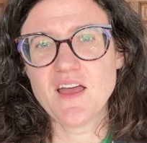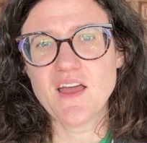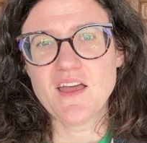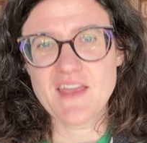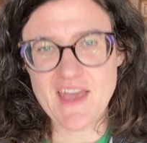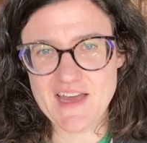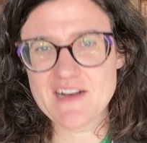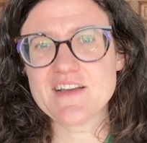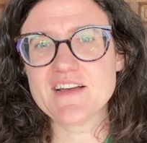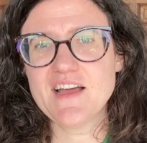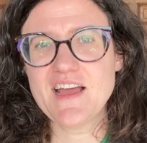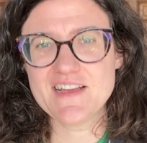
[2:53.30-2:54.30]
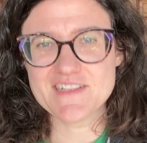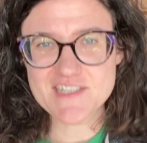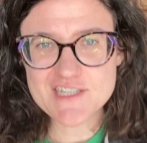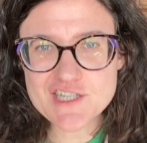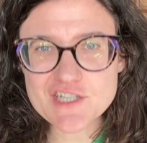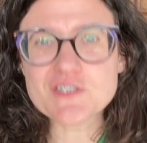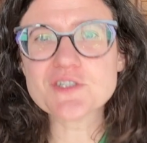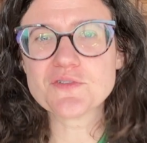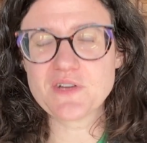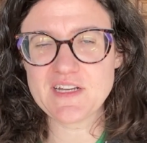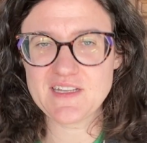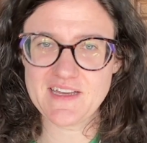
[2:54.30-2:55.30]
Canada is still
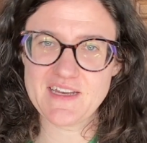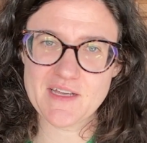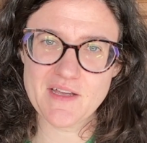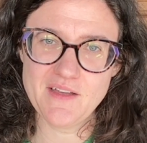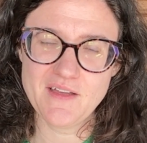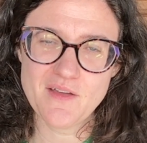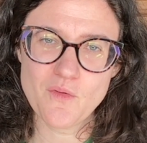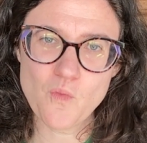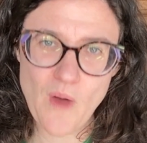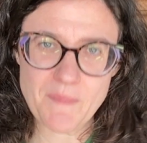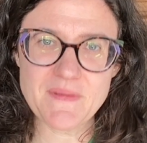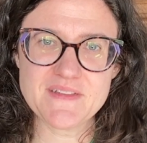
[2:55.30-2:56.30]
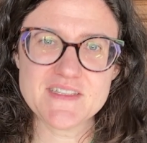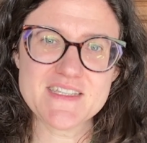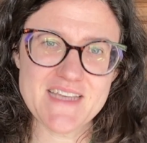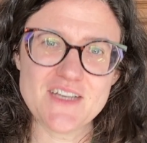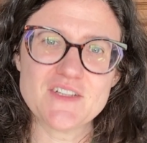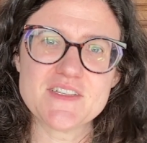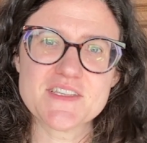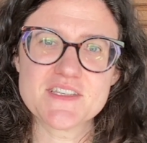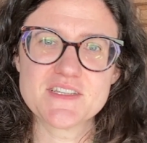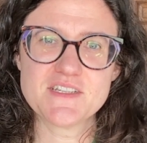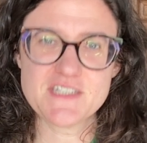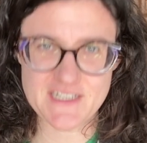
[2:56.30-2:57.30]
greenlighting weapons sales
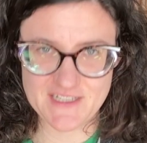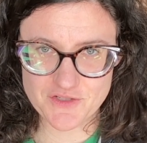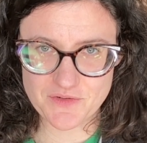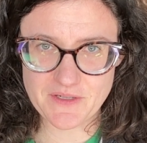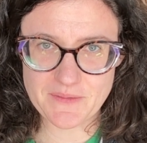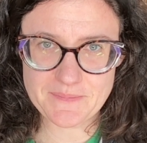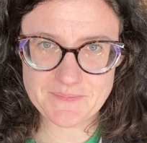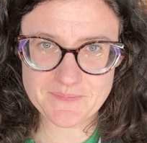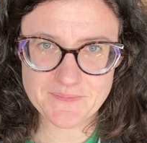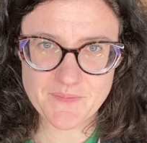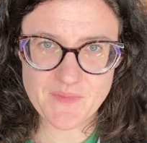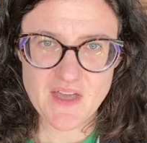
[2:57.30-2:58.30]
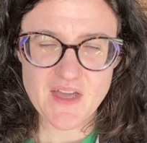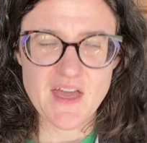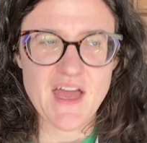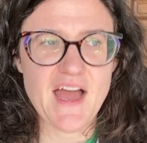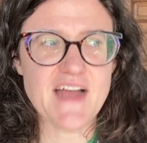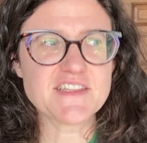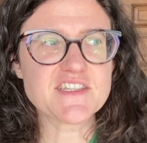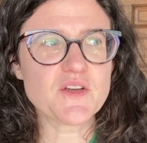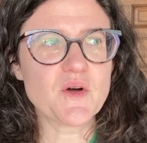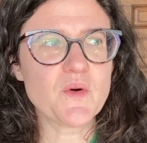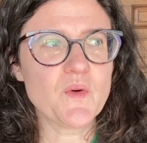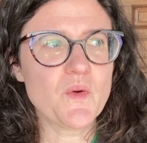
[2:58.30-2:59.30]
to Israel. And
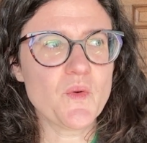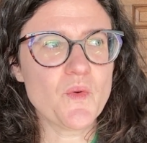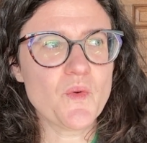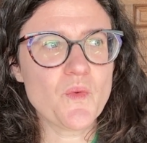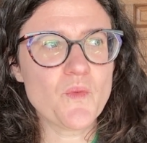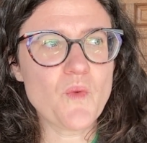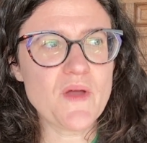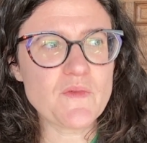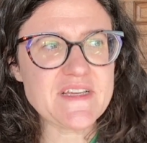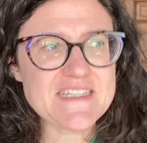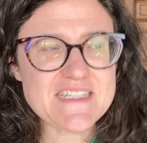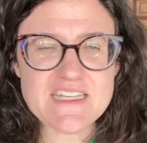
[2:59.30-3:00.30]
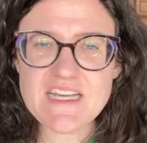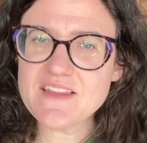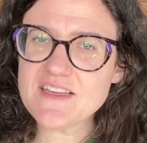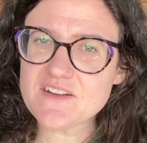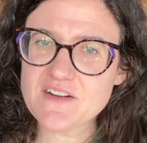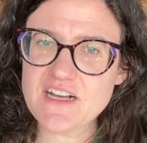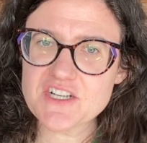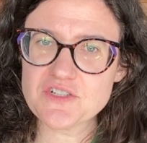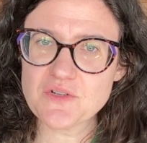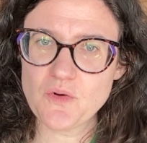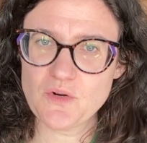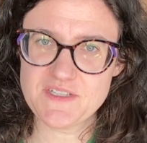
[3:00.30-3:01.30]
so when we see the International
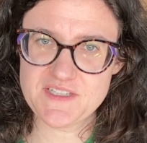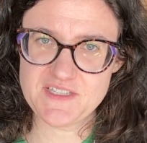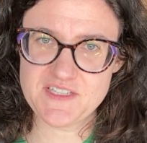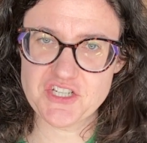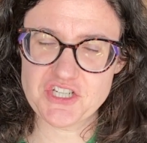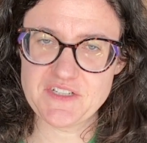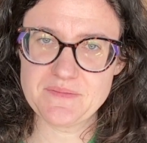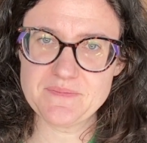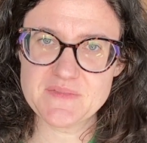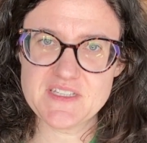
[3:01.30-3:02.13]
Court's decision to